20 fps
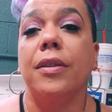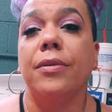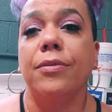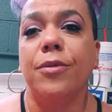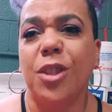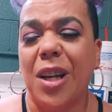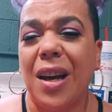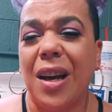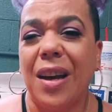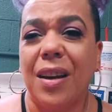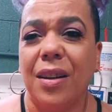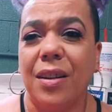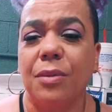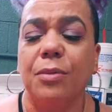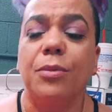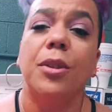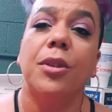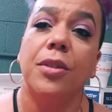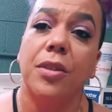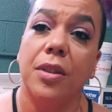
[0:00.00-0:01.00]
child, well,
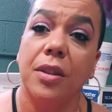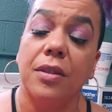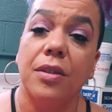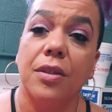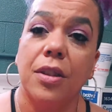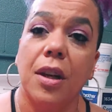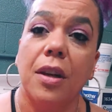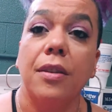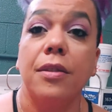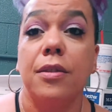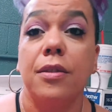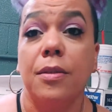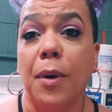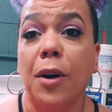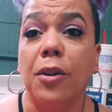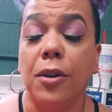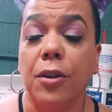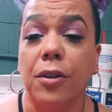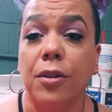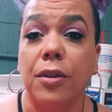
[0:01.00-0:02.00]
she is a child, small
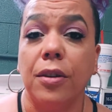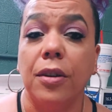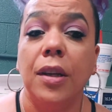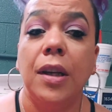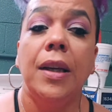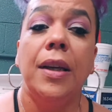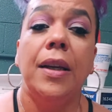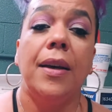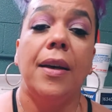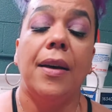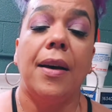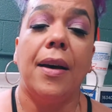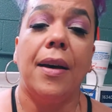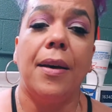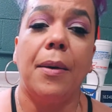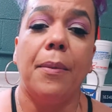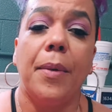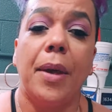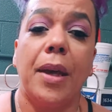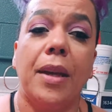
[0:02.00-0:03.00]
girl,
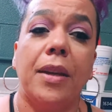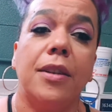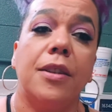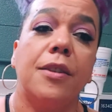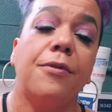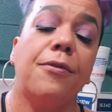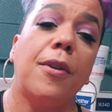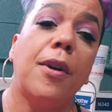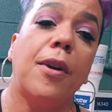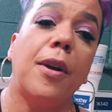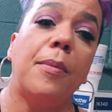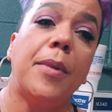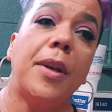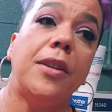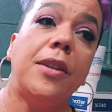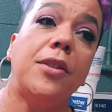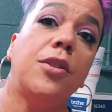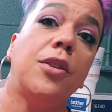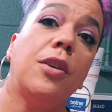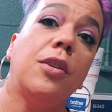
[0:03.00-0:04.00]
and it's from an
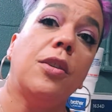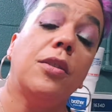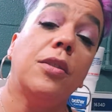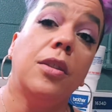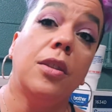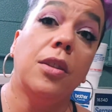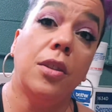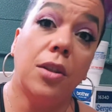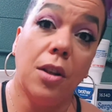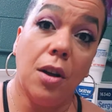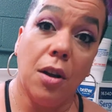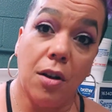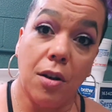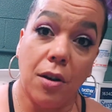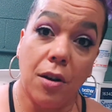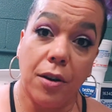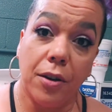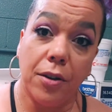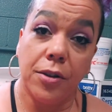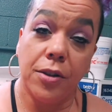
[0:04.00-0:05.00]
adult
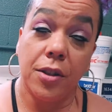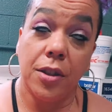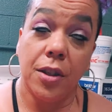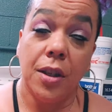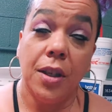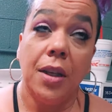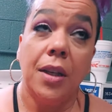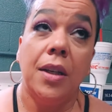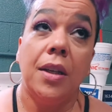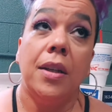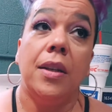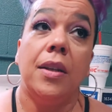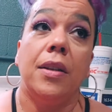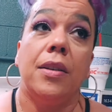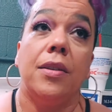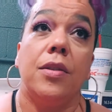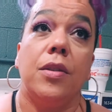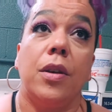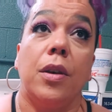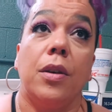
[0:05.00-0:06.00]
large.
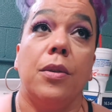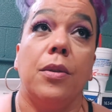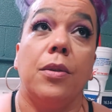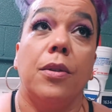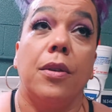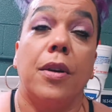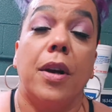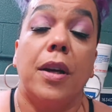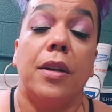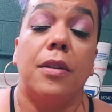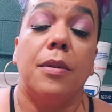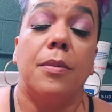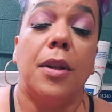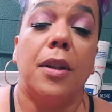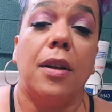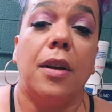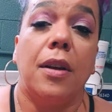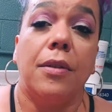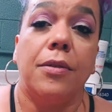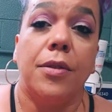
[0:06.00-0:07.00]
So there has to be a
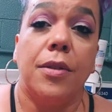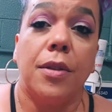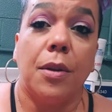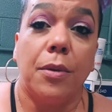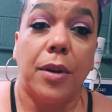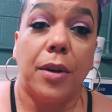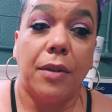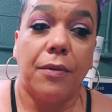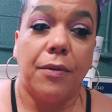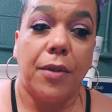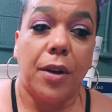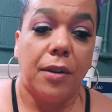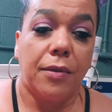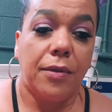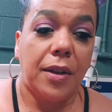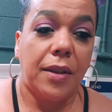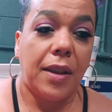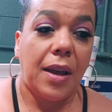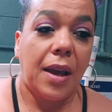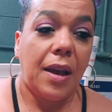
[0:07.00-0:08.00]
lot of sewing involved
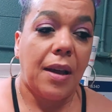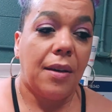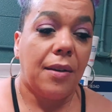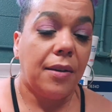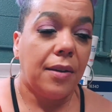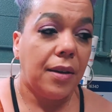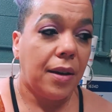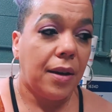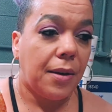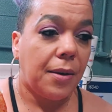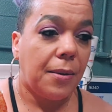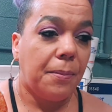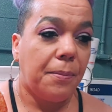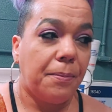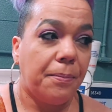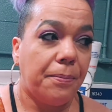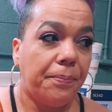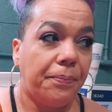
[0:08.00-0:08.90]
in that. And